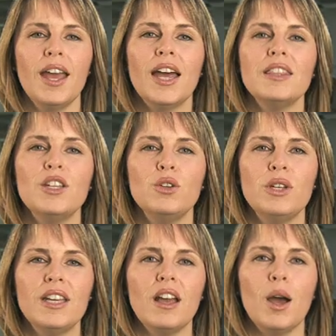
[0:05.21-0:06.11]
had the
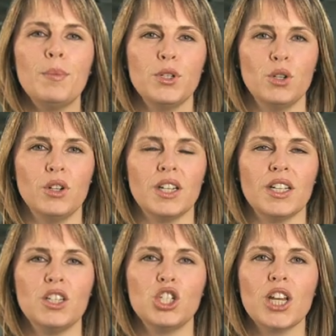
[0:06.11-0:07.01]
unique opportunity
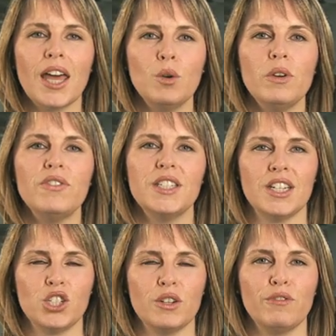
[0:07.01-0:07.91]
to shadow a
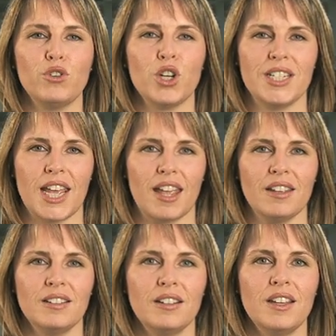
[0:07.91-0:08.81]
physician for a day.
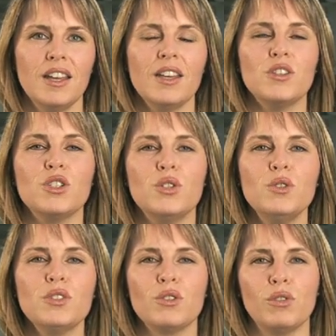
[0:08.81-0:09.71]
The
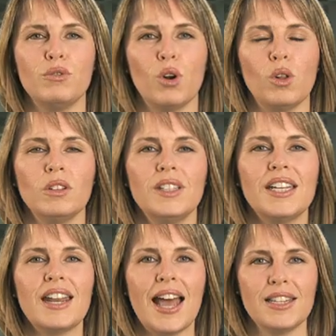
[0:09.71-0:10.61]
students are enrolled
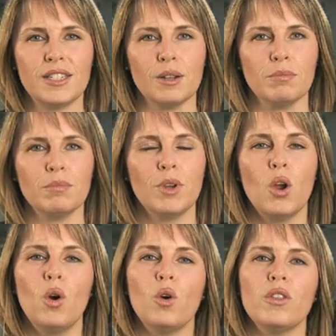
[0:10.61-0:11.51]
in ASCIM,
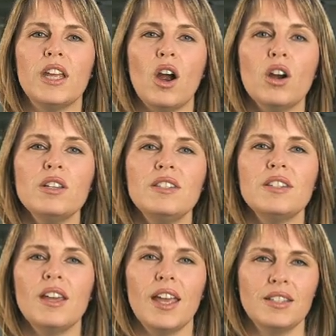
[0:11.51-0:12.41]
or the
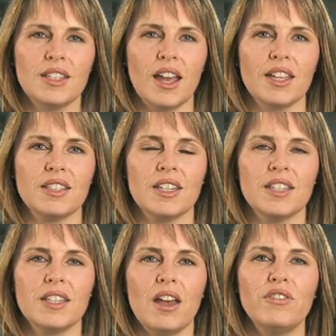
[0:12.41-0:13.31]
Arts and
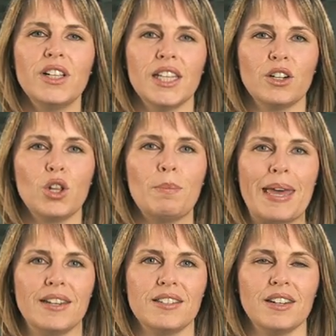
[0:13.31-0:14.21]
Sciences of Clinical
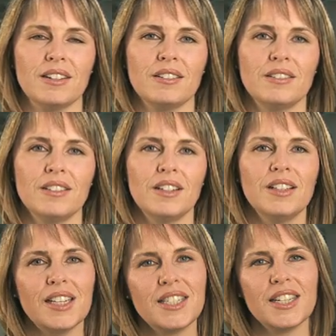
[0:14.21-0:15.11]
Medicine.
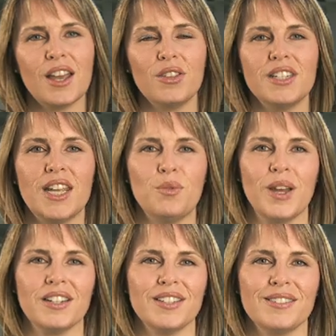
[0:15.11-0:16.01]
Let's see how the day
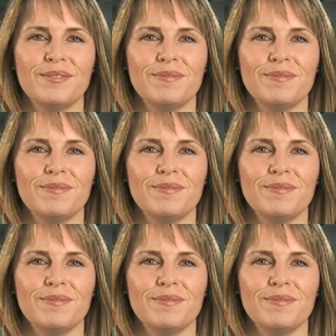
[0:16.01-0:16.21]
went.